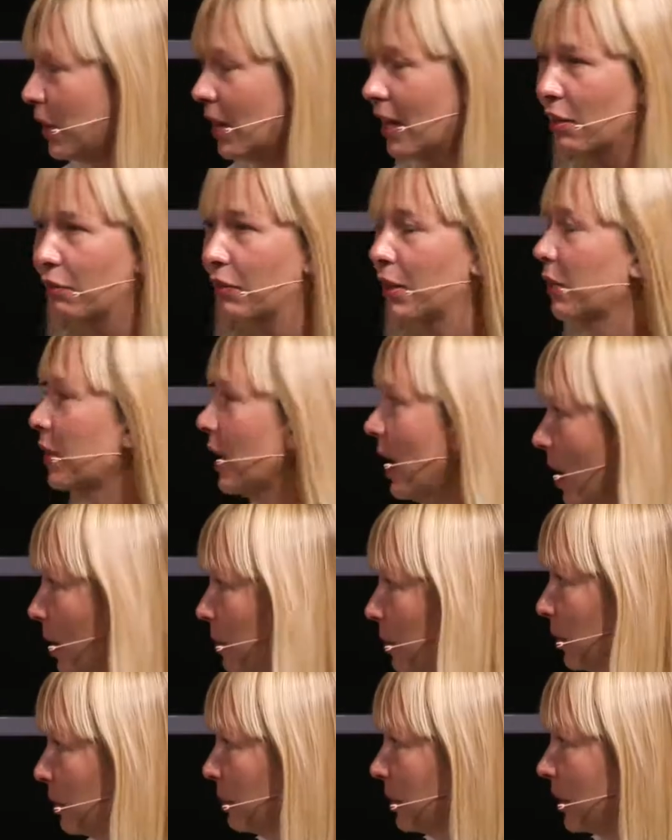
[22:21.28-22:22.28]
we are very
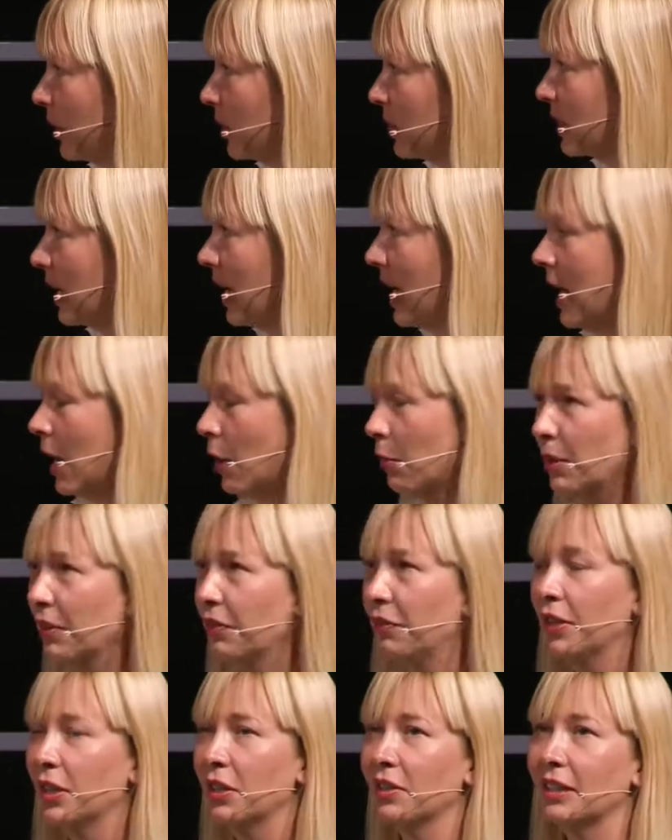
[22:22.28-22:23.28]
humble because we
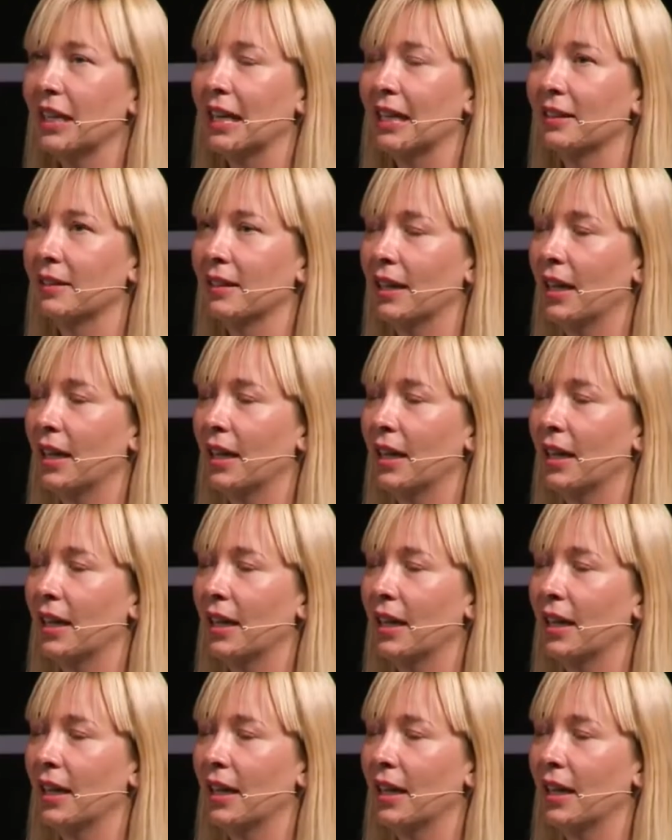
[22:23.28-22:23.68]
feel that,